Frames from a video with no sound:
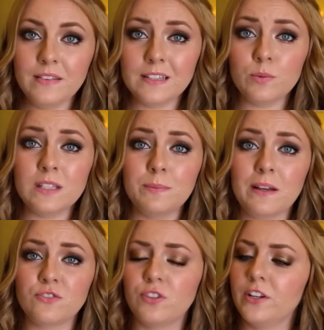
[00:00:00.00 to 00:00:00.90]
This one
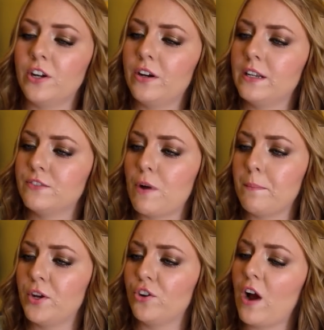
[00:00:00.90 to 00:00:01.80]
smells really good. It's
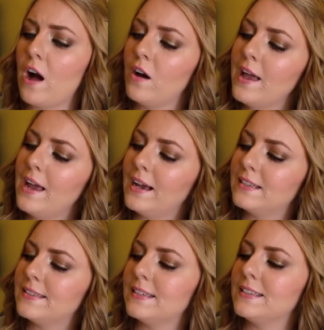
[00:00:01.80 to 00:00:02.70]
from Purell.
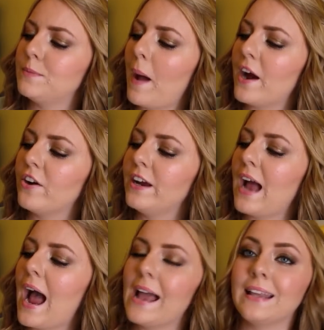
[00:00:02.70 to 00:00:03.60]
It's
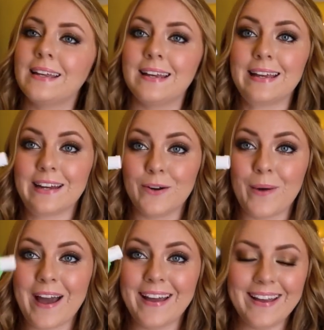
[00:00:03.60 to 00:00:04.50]
Inspiring Island
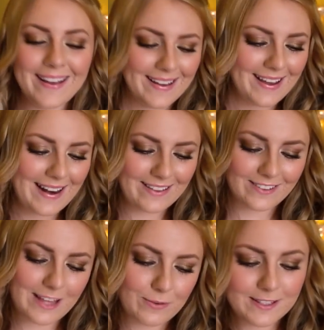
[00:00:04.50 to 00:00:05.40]
Getaway. And I
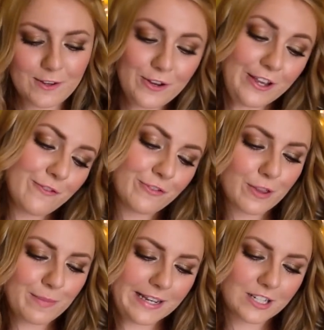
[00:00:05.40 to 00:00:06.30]
thought that was so cute for
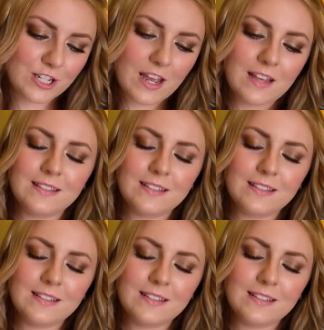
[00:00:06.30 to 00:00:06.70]
the beach.